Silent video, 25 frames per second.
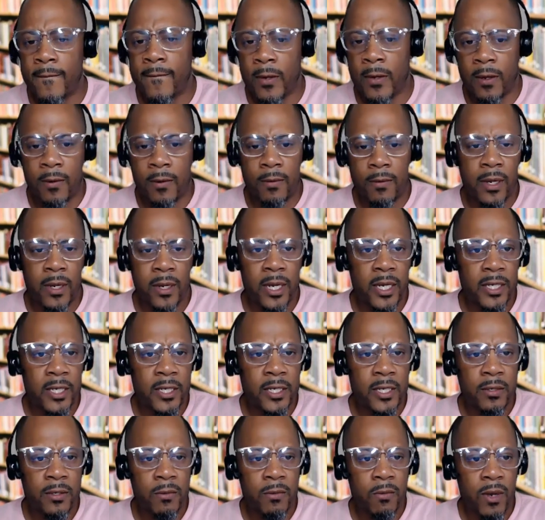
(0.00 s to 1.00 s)
All
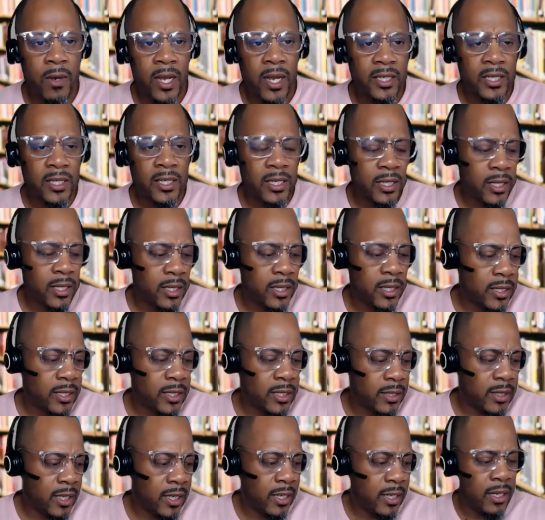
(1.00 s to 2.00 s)
right, you watching
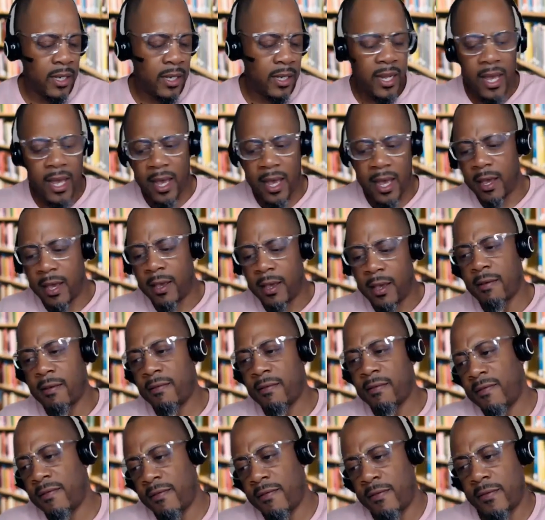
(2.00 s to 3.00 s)
this in live
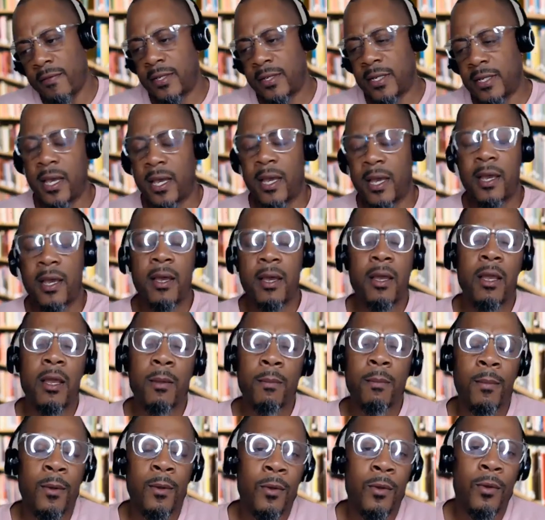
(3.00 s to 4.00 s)
time
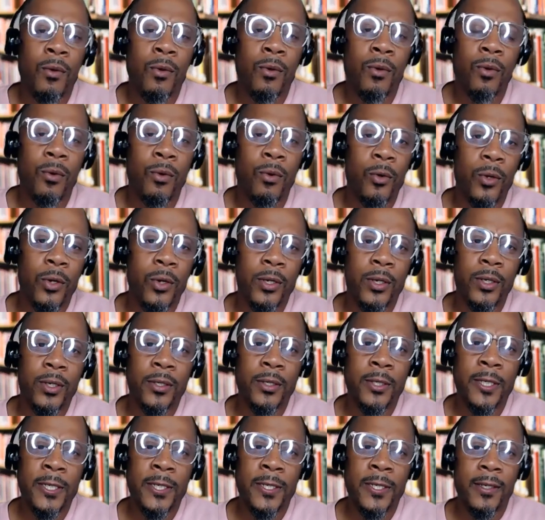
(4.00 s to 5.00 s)
or
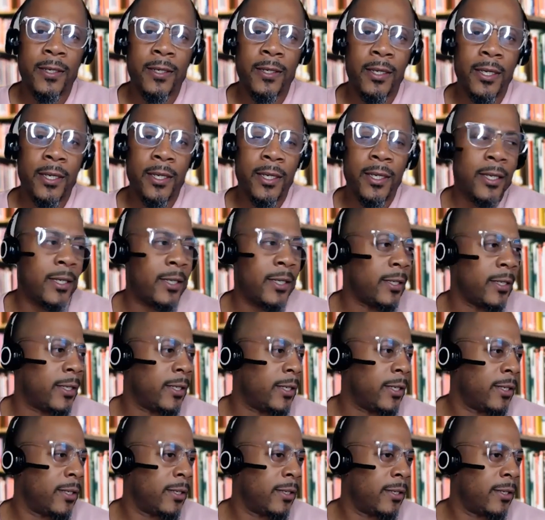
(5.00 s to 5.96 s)
in